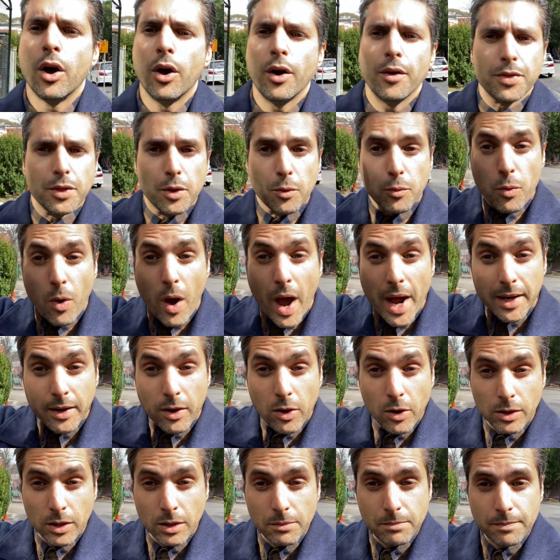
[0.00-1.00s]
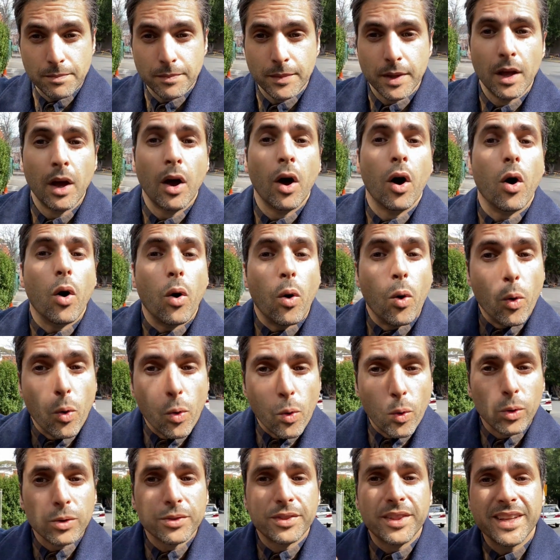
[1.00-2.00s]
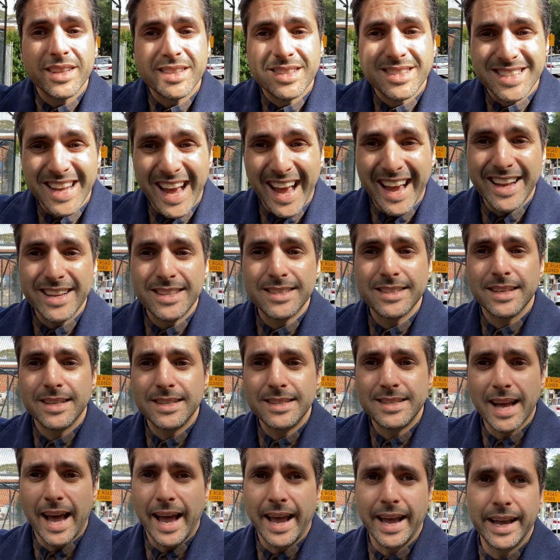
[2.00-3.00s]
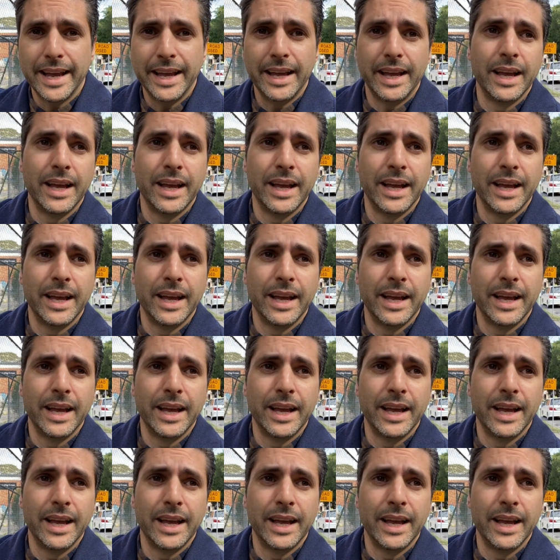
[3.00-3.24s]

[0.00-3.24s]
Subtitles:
The right column, all the day-to-day